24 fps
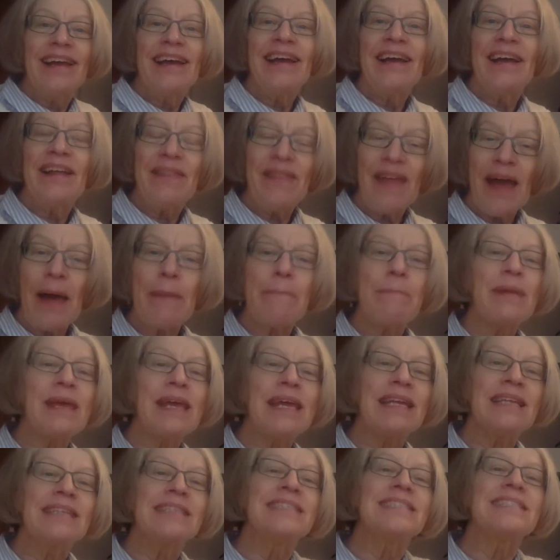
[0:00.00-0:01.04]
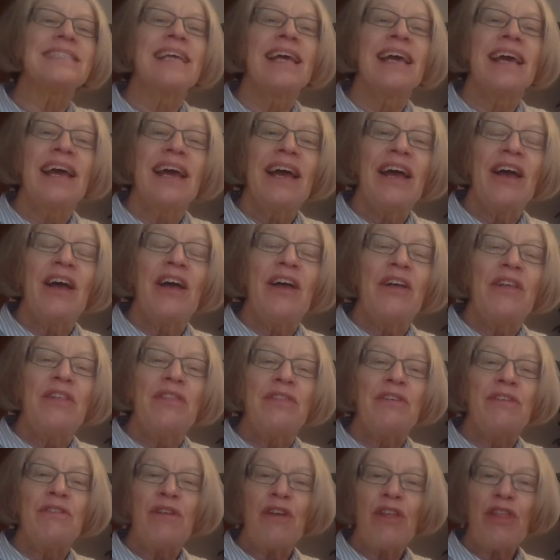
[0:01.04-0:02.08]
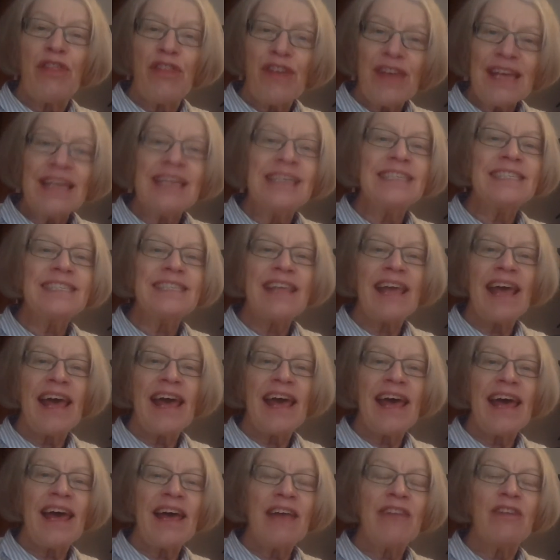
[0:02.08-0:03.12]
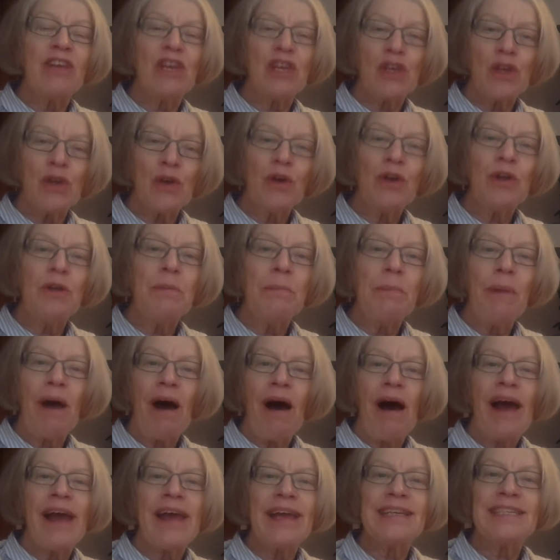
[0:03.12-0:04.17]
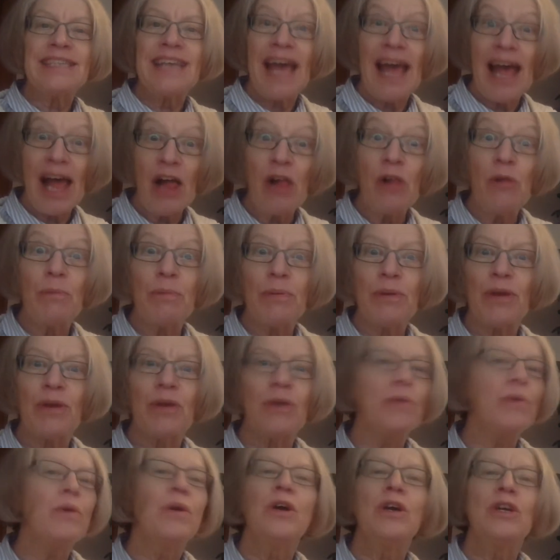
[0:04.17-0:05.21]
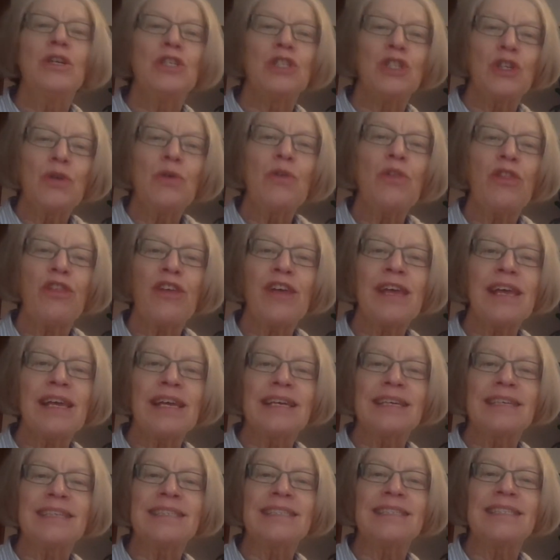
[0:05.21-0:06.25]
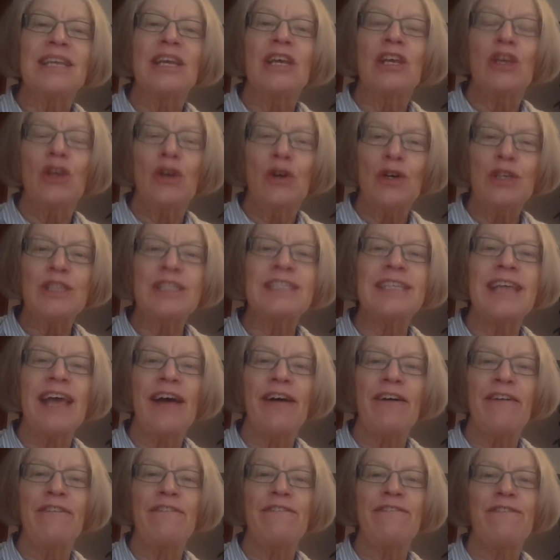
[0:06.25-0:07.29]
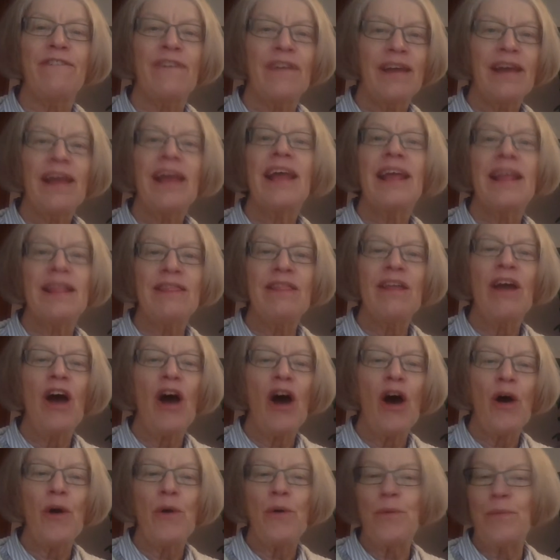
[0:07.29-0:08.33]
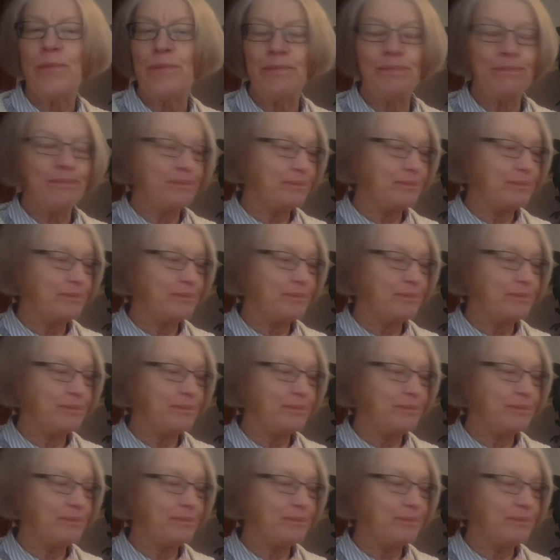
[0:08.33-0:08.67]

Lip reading: and that means there are things there that you can buy to help you do things yourself in the home.